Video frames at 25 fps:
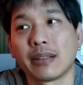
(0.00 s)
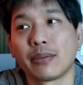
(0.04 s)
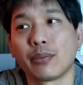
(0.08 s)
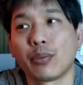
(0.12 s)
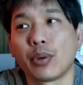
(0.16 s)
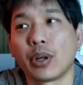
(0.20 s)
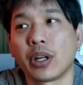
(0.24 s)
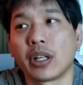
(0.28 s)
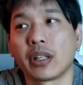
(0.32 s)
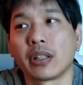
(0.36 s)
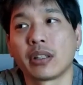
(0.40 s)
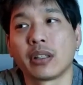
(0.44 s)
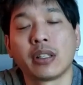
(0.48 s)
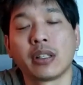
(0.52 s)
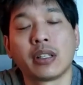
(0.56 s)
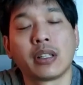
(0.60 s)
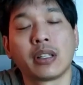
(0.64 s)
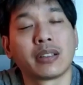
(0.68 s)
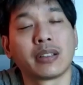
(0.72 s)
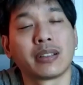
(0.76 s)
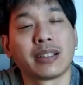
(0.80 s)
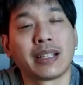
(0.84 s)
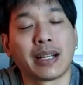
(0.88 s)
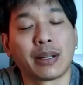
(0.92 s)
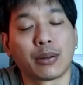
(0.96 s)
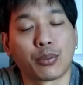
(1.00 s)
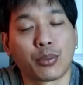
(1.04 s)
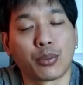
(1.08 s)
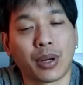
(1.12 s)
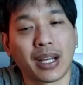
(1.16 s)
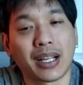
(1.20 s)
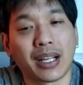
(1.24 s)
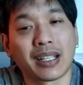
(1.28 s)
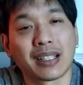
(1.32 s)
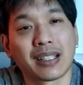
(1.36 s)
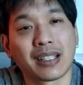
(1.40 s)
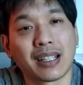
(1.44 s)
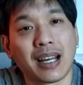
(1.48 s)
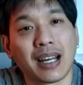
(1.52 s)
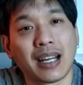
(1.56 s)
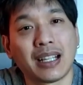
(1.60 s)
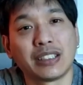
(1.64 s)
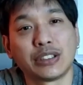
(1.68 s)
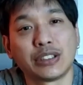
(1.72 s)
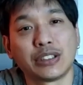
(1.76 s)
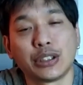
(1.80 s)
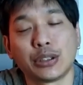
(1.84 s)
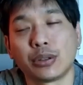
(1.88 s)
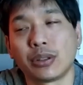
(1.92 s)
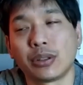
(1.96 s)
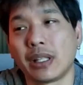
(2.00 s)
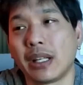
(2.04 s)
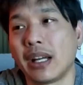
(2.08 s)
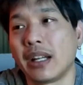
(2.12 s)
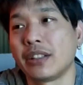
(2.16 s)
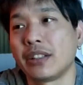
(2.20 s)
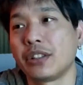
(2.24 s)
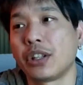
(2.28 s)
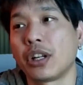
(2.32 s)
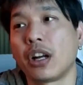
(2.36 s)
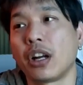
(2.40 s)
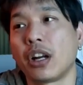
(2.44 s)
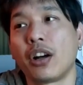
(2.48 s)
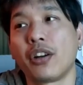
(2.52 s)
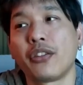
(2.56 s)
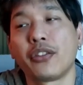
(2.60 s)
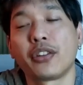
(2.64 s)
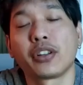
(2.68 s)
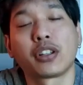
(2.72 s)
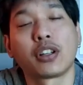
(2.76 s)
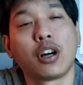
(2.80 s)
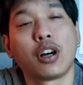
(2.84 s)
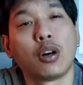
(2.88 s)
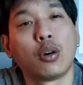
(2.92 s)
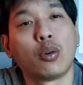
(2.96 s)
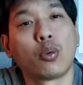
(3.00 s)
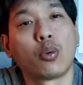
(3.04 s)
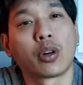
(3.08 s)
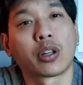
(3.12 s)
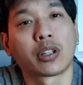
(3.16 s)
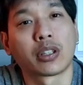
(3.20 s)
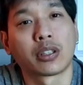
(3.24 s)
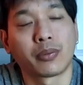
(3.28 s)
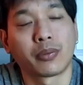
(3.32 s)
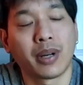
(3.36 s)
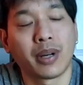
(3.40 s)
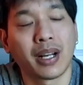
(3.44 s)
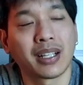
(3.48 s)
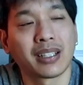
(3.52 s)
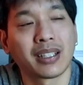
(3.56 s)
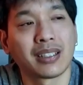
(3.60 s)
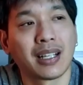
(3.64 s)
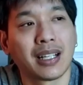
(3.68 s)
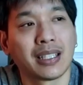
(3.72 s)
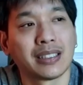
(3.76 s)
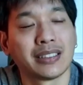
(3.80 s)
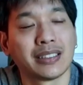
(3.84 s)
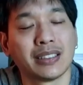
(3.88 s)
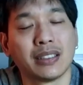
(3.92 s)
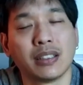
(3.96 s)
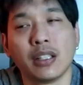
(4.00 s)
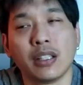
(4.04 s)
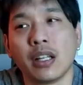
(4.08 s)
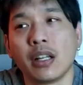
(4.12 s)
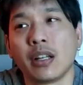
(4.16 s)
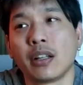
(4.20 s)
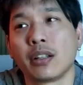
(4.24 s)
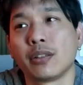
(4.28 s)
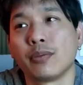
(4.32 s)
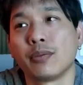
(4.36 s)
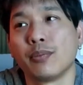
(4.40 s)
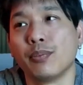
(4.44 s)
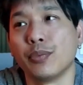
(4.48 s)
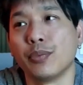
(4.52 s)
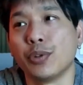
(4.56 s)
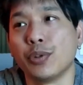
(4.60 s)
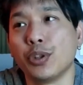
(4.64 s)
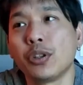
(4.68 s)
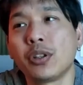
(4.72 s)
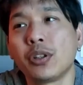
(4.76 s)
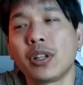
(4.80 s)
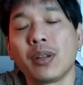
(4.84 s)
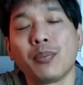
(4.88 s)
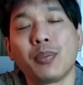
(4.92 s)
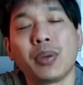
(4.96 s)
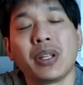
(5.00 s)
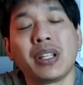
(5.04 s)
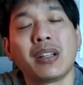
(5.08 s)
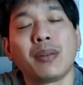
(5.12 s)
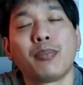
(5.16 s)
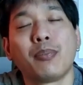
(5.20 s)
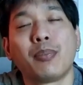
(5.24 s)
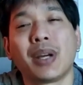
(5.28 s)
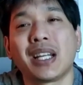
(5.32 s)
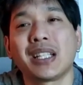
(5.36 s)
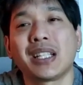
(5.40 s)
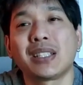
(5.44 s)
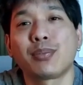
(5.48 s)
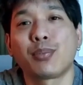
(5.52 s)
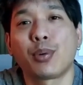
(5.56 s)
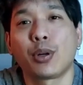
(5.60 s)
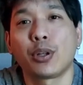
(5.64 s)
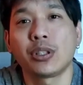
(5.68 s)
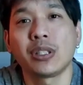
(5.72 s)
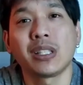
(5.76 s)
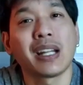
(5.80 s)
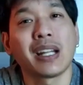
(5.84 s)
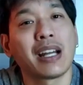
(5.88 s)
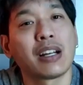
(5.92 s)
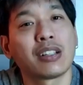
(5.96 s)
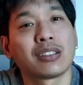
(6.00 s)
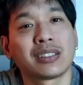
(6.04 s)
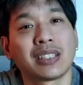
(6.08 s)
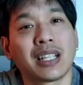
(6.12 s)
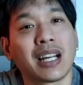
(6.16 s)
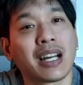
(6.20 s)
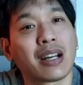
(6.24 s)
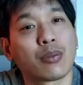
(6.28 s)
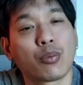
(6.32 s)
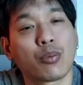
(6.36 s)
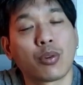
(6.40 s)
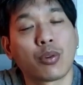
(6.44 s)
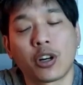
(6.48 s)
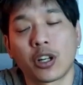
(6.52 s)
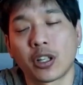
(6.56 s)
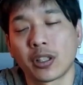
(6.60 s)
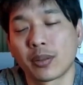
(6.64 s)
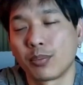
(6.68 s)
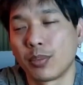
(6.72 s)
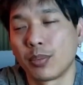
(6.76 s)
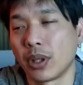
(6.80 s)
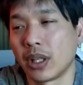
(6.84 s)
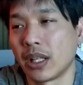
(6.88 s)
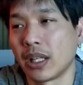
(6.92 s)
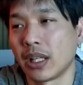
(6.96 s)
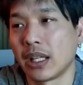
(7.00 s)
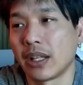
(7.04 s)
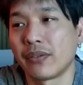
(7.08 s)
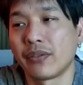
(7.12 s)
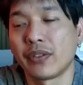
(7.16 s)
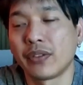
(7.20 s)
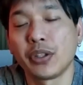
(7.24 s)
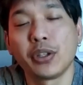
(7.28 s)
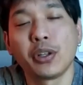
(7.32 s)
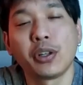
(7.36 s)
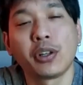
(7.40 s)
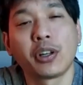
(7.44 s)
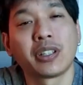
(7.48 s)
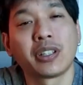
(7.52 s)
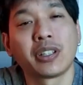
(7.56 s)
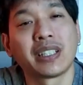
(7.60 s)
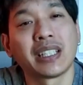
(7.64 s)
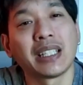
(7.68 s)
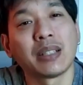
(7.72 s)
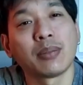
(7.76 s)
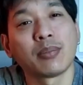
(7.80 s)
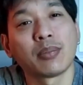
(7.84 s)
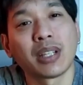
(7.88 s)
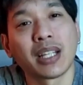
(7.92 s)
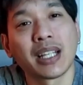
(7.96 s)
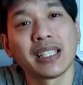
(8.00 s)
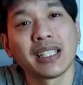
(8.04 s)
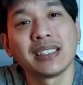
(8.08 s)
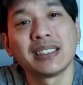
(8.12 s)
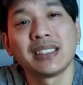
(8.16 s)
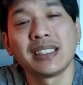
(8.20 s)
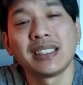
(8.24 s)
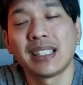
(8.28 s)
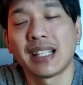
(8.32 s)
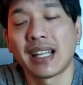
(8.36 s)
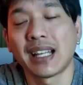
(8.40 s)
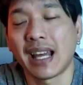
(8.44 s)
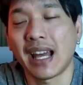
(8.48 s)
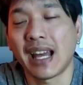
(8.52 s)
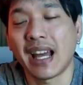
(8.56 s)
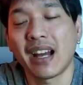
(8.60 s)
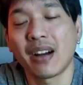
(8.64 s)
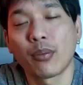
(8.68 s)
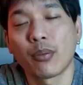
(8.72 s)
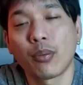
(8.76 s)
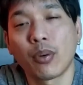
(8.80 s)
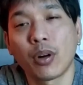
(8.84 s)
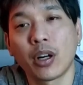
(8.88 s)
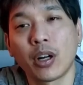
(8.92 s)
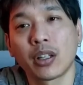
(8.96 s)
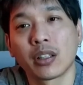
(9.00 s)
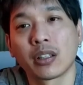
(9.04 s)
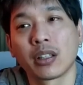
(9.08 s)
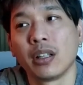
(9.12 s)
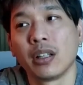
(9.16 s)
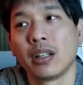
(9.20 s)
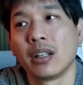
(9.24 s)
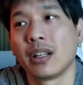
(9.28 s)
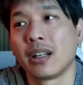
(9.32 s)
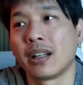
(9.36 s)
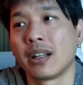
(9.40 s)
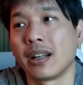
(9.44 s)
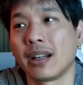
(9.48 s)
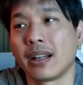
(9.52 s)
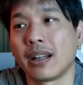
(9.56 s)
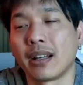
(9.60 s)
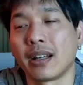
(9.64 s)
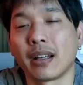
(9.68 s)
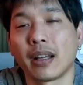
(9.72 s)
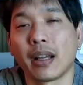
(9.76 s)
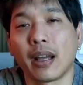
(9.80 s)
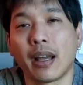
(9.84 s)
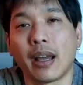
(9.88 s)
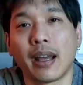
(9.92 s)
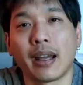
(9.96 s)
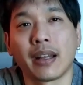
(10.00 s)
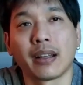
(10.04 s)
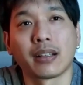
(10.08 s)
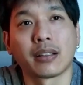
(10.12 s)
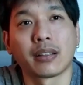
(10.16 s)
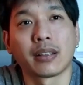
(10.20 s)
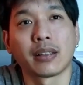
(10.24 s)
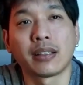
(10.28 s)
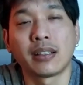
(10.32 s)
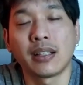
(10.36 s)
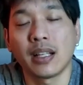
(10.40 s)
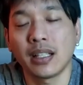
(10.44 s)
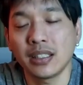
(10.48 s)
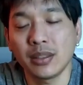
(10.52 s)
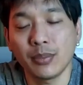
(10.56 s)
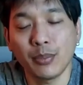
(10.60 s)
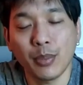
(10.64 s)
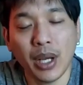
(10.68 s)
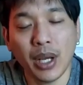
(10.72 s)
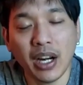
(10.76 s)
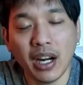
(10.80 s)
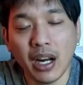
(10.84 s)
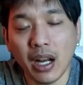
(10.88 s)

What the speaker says: where they recognize you and your other coworker recognize you. You can be the best person outside work, but if you are deemed lazy at work, and it doesn't matter